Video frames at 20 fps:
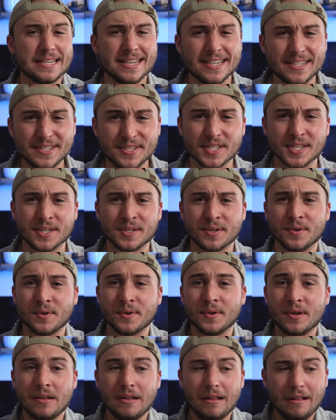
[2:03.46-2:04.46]

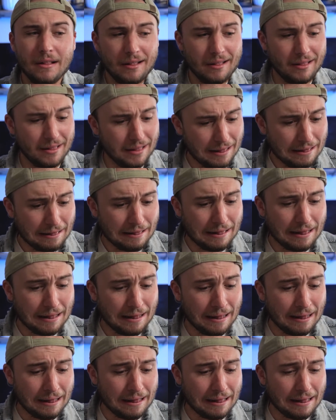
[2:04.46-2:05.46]
internal.
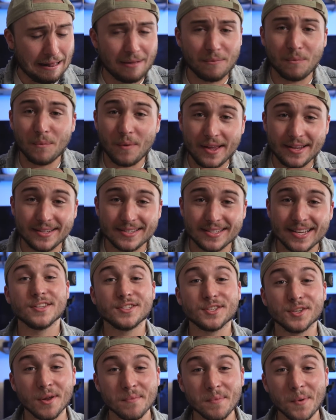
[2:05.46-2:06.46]
What?
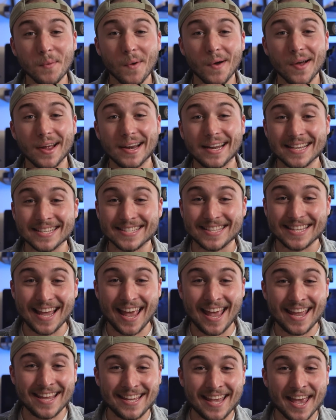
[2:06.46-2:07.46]
So number one is the
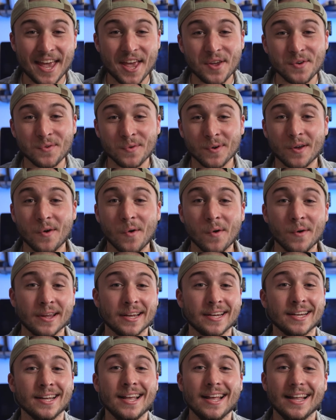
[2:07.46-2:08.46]
8K
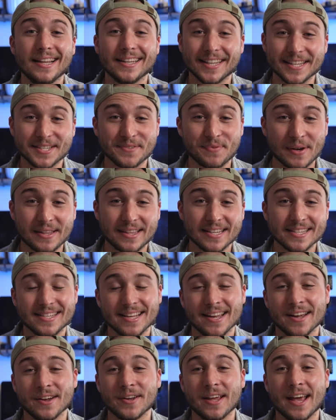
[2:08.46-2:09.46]
recording. Let's break this
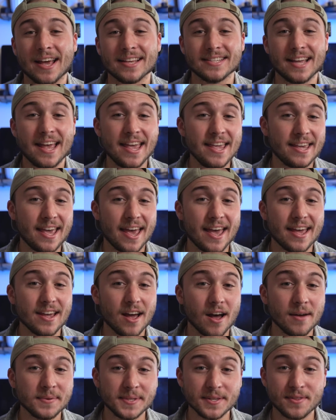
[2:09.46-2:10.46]
down. It has 8K
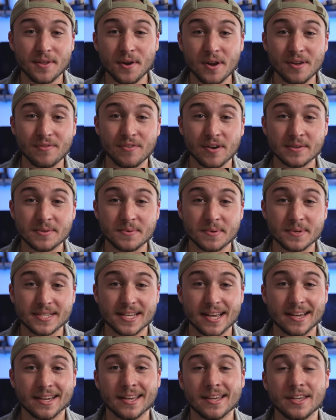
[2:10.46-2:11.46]
up to 30 frames per
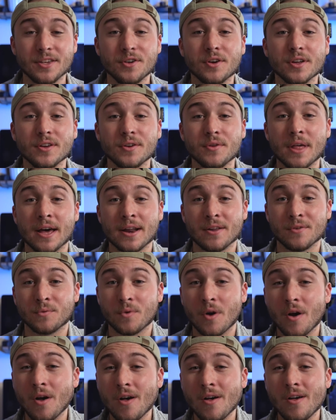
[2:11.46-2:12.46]
second. You can do that in
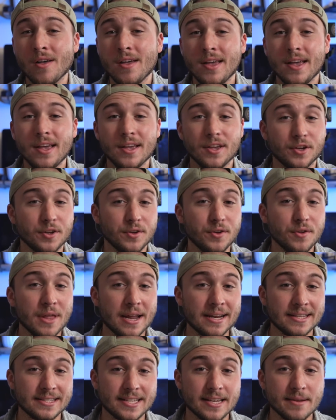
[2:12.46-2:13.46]
RAW. You can do
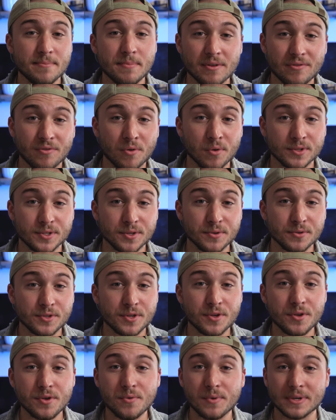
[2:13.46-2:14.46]
that in 10-bit
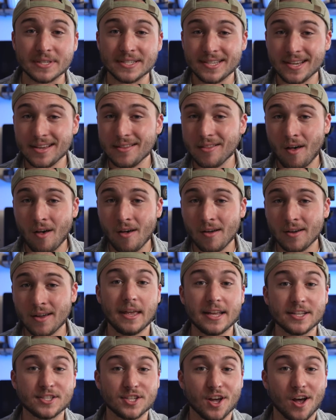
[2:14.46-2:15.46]
422 with C-Log.
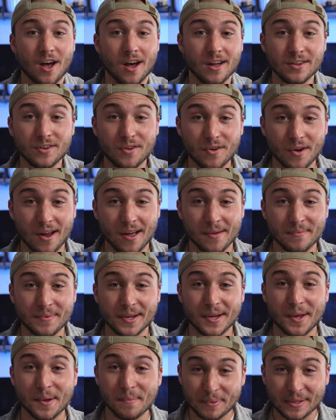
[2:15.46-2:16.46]
It's
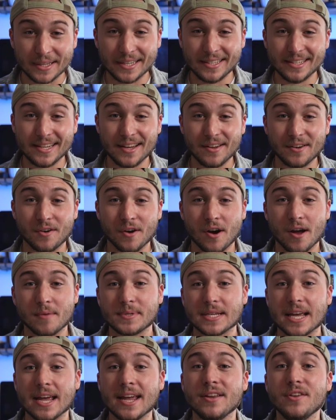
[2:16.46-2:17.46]
uncropped, completely
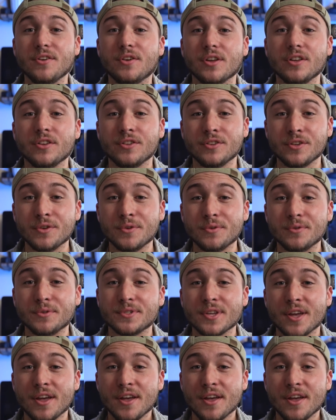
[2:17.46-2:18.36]
uncropped, and you can use